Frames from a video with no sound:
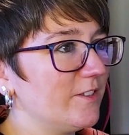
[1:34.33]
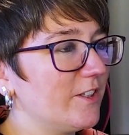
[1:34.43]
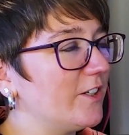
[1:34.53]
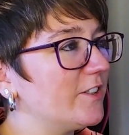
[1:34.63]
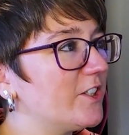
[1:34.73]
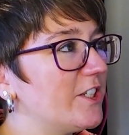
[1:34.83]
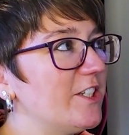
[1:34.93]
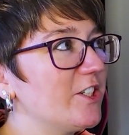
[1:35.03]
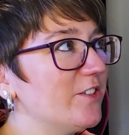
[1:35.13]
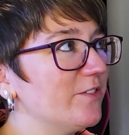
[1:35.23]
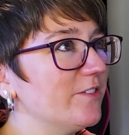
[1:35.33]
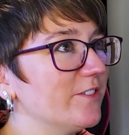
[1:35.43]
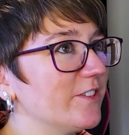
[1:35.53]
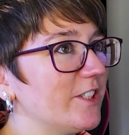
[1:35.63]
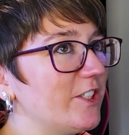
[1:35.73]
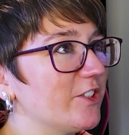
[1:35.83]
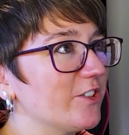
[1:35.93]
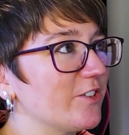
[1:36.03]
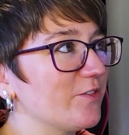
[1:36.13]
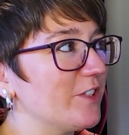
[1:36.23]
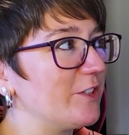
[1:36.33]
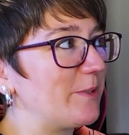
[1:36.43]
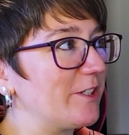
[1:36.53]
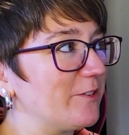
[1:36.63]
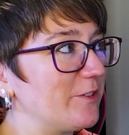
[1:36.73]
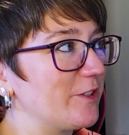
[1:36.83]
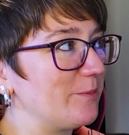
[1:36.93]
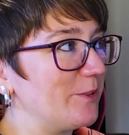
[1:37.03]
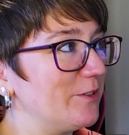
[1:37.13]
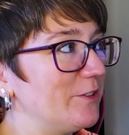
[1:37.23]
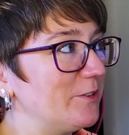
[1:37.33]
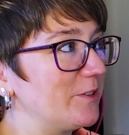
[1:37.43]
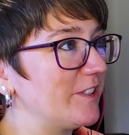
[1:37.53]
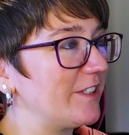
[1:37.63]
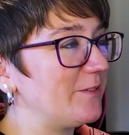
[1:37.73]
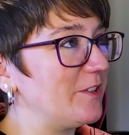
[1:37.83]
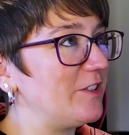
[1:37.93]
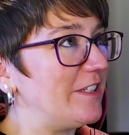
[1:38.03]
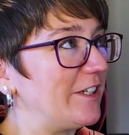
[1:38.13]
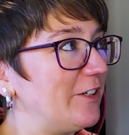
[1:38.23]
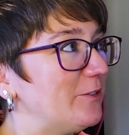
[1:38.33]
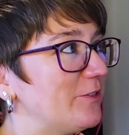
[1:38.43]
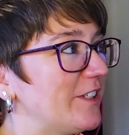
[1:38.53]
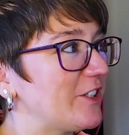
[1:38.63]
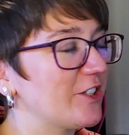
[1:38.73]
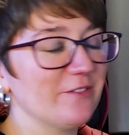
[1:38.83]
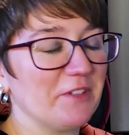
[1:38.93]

Colour changing creatures freak me out. Something awful. It's like when you see cuttlefish,